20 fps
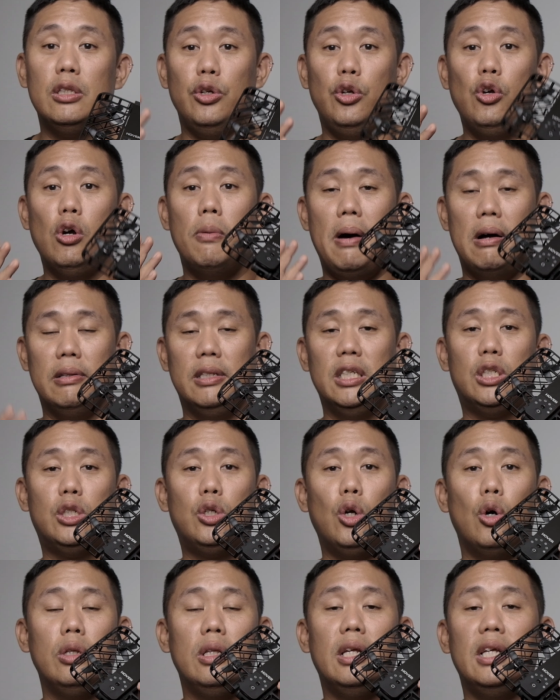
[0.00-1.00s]
to you about this
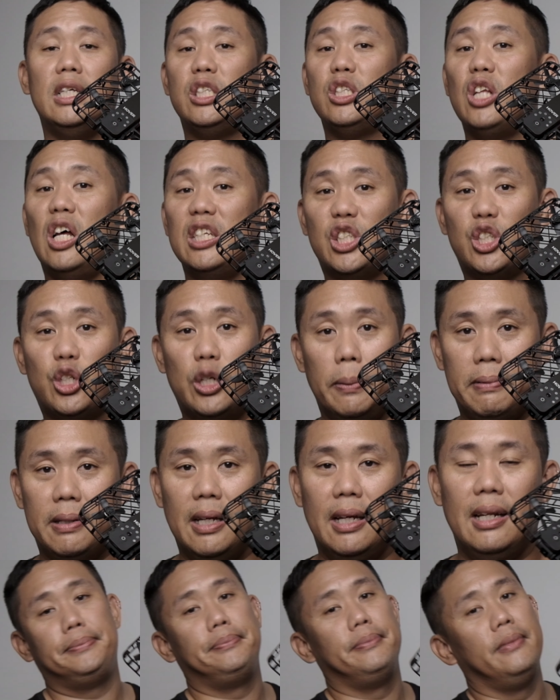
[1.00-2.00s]
drone, it's not
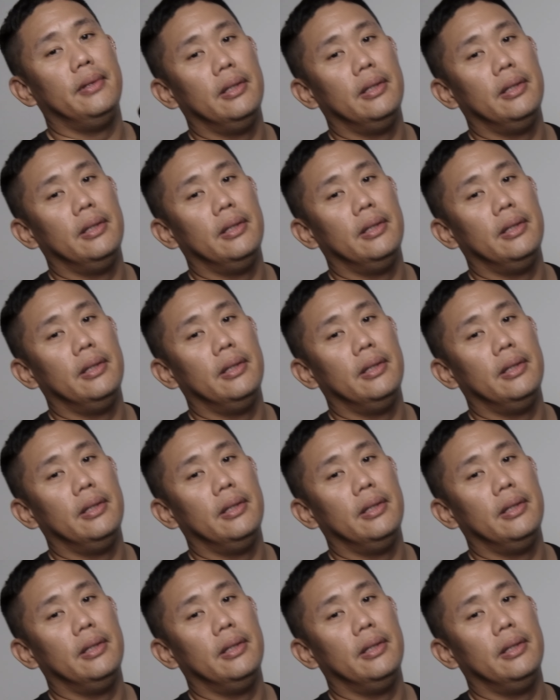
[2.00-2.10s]
scripted.